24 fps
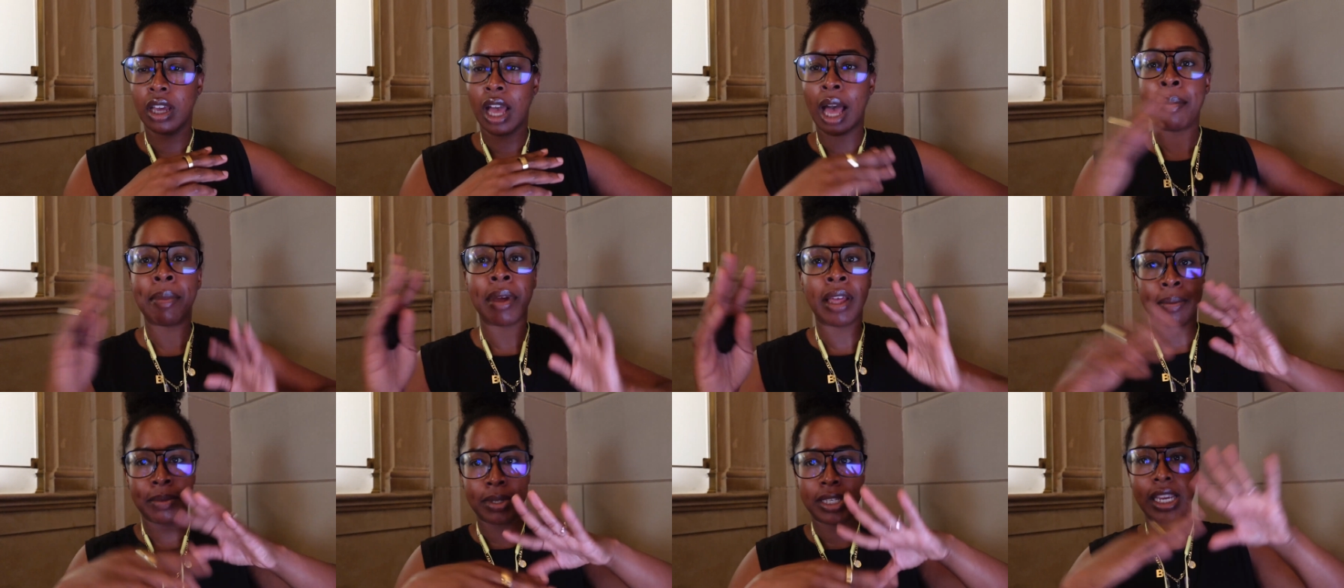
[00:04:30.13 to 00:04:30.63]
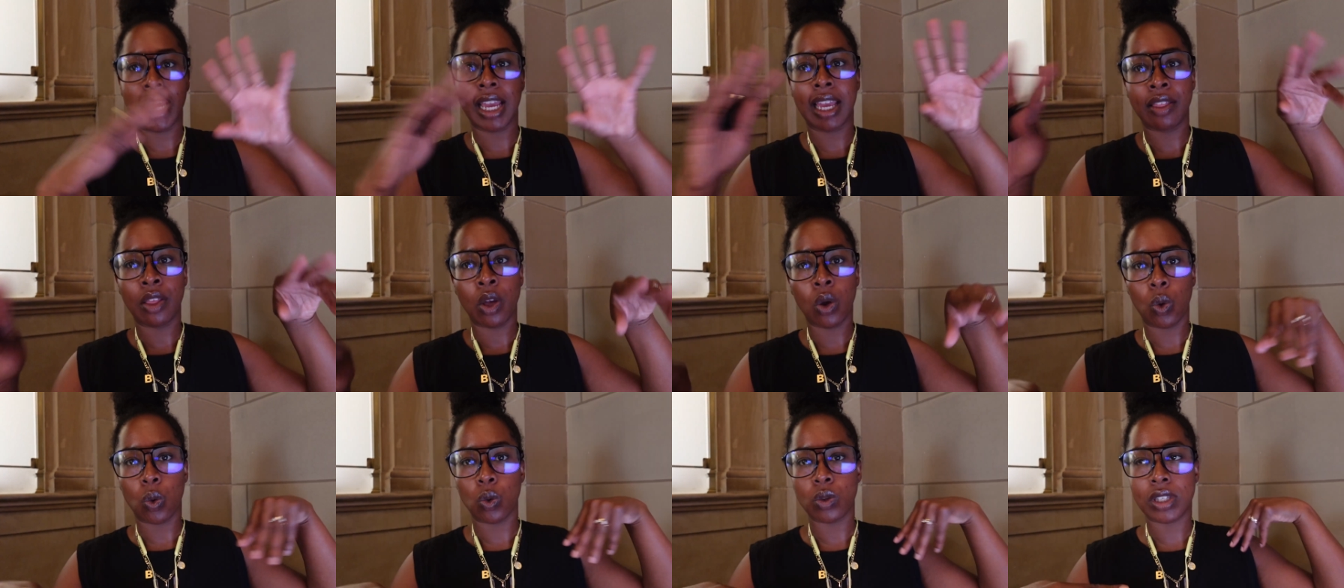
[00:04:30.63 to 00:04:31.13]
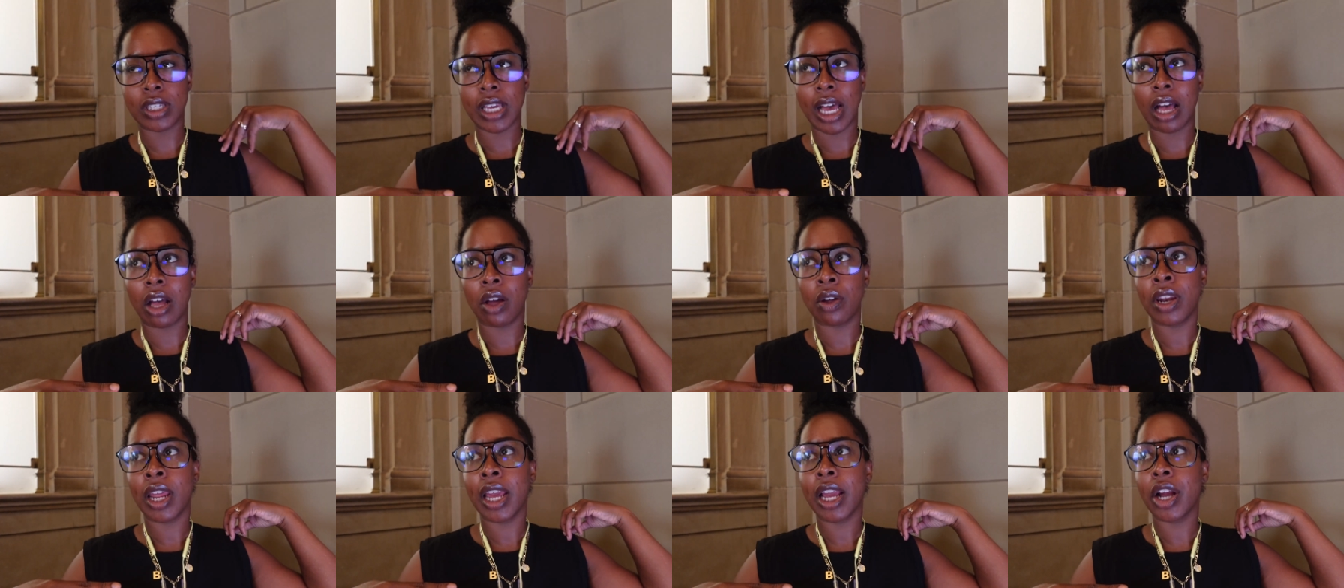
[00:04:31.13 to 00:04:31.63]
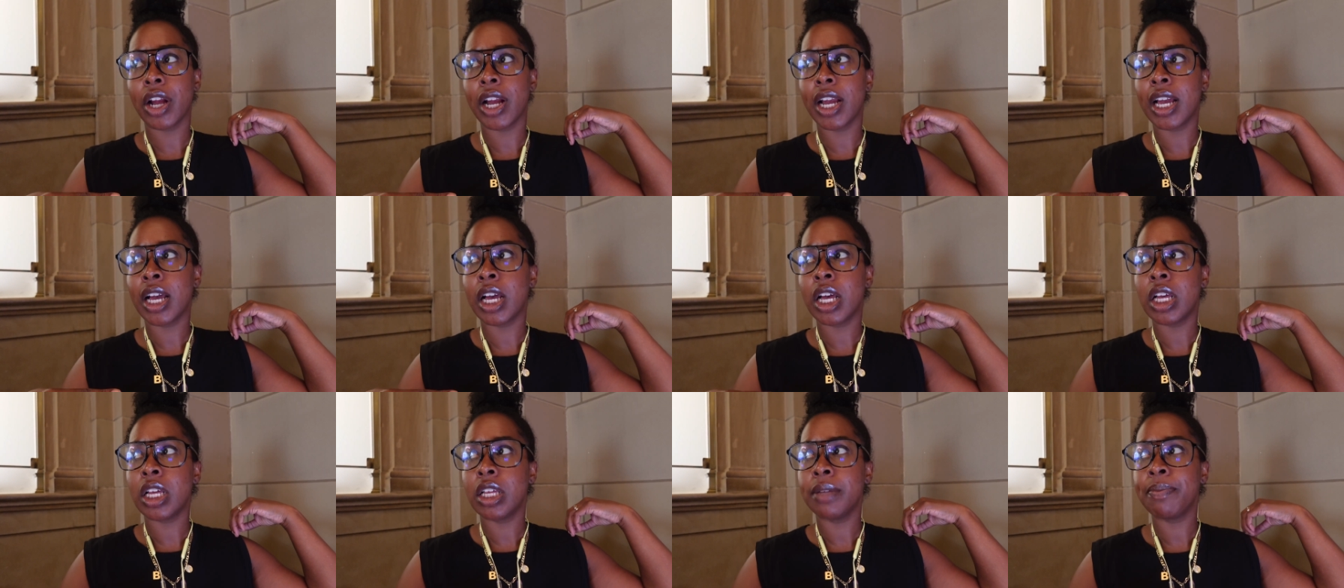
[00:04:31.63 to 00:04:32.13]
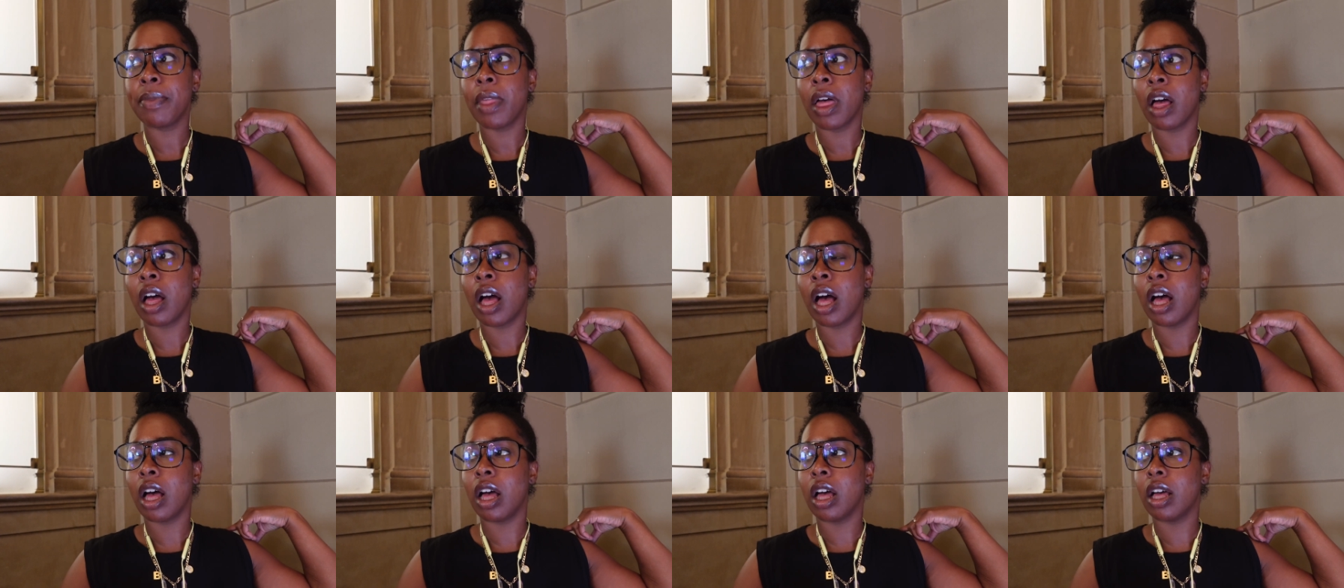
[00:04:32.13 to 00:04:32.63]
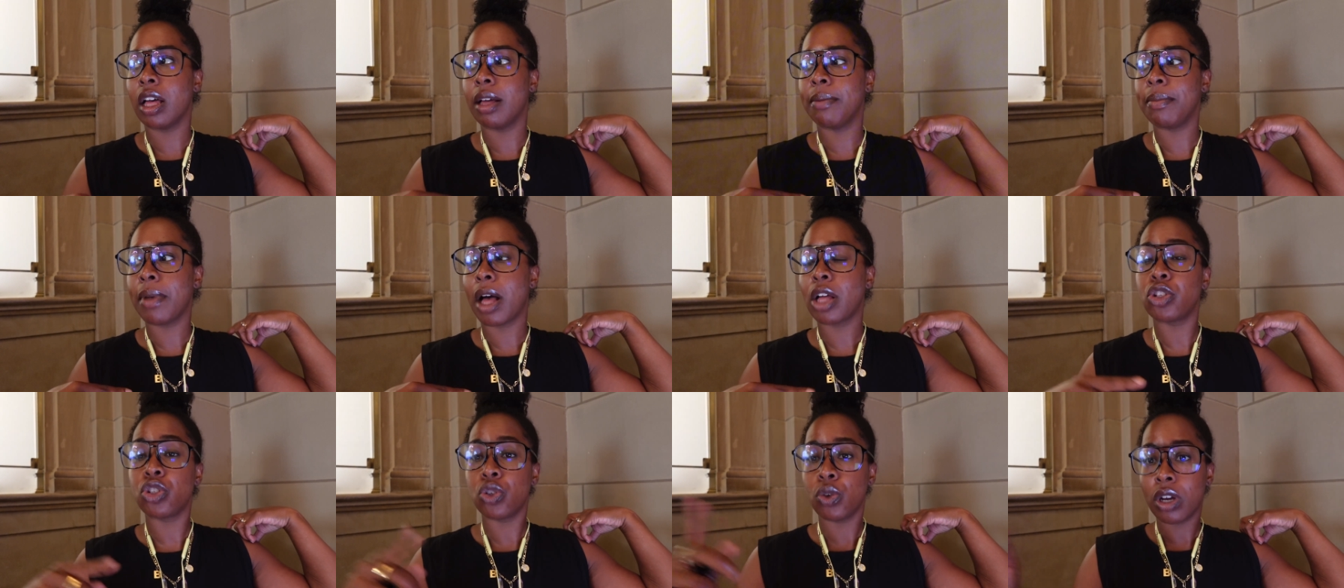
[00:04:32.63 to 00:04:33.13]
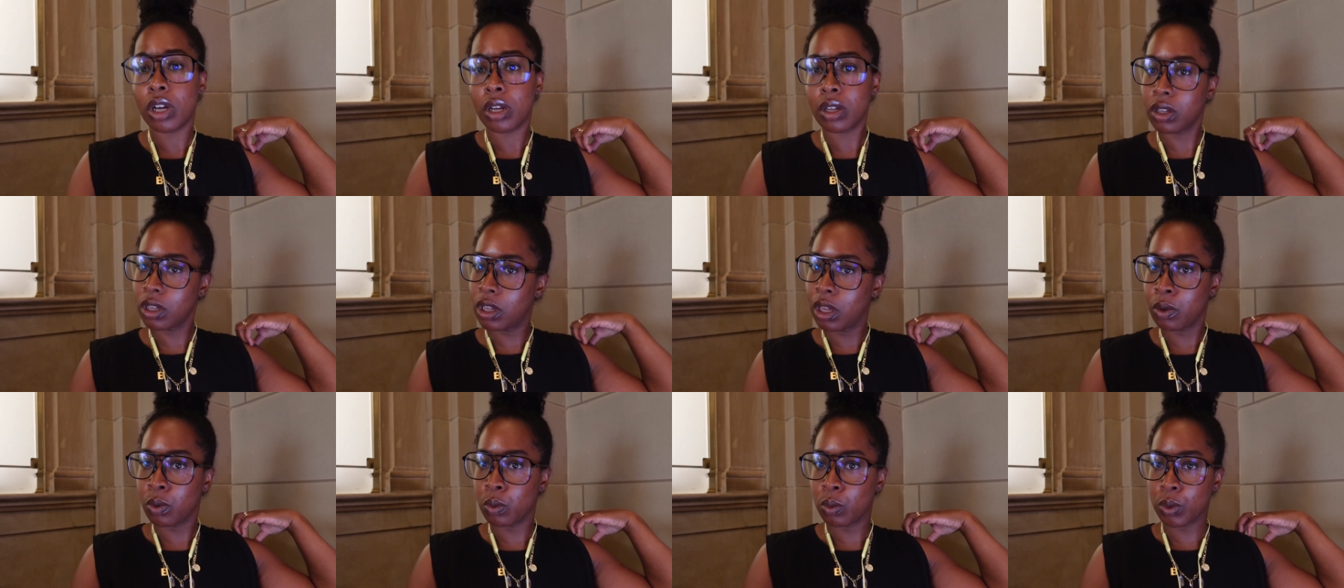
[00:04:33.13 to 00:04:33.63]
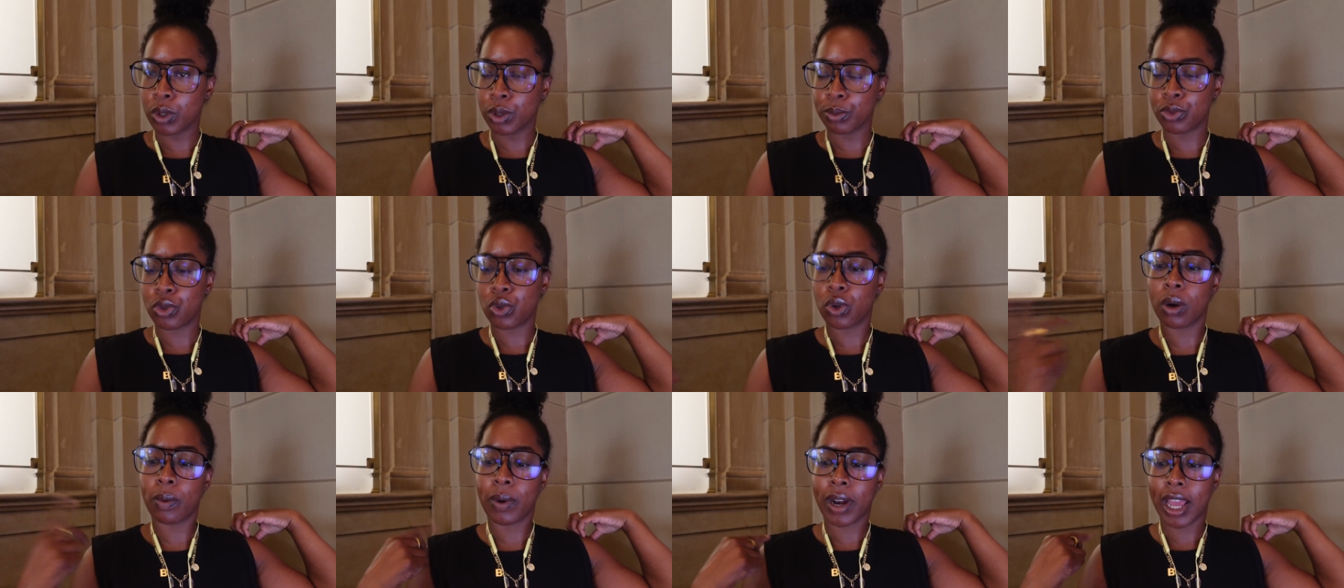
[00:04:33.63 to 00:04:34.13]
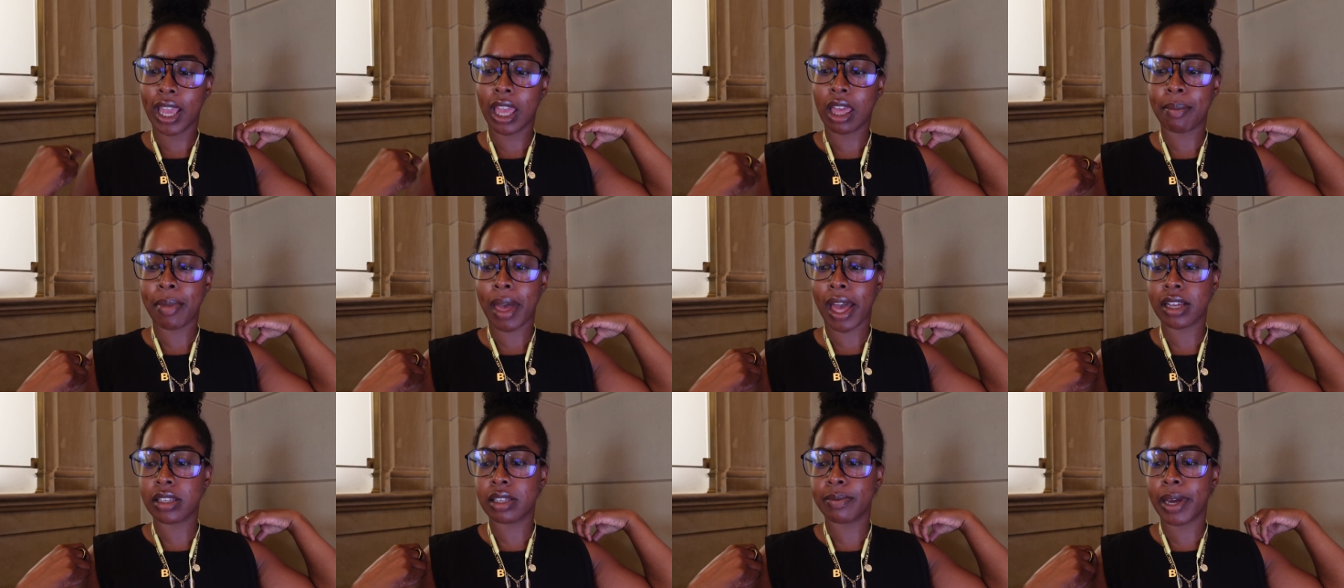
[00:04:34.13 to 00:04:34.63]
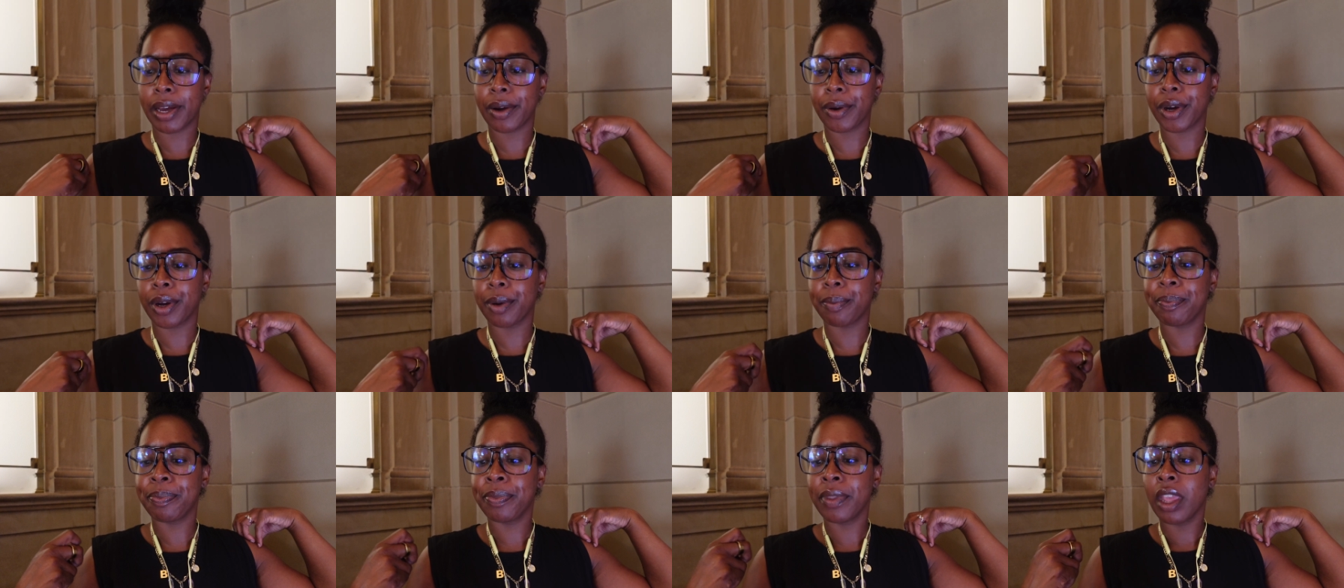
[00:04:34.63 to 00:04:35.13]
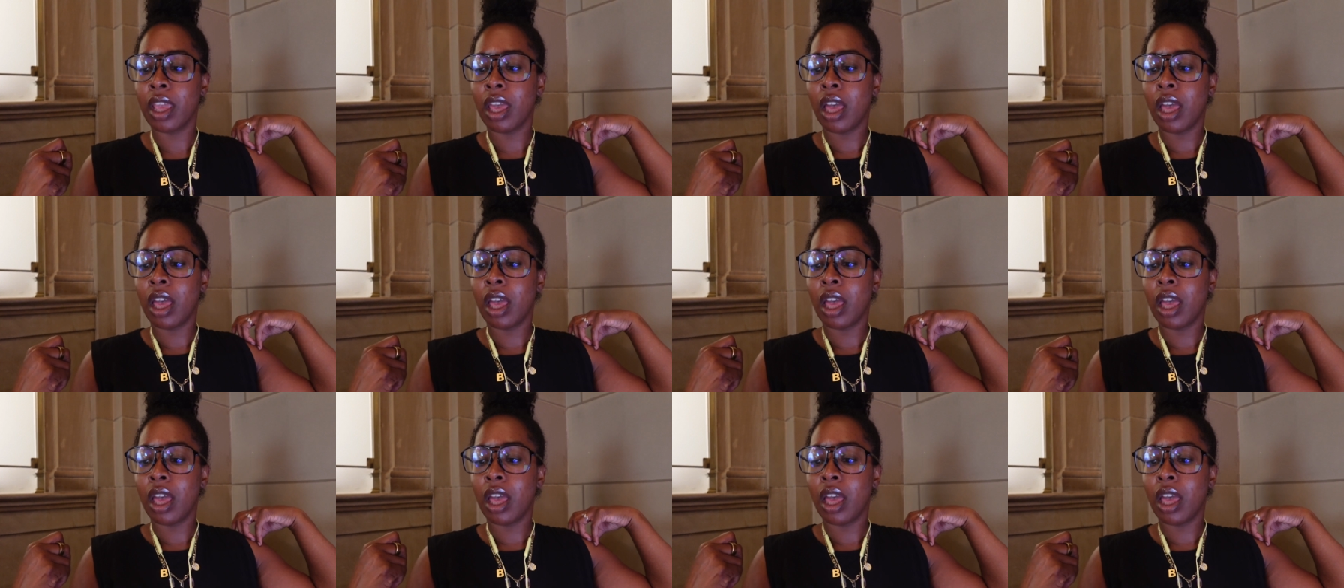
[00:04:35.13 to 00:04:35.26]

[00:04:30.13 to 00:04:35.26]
I'm staying in the Old Town area. I'll do a room tour when I get back to my room.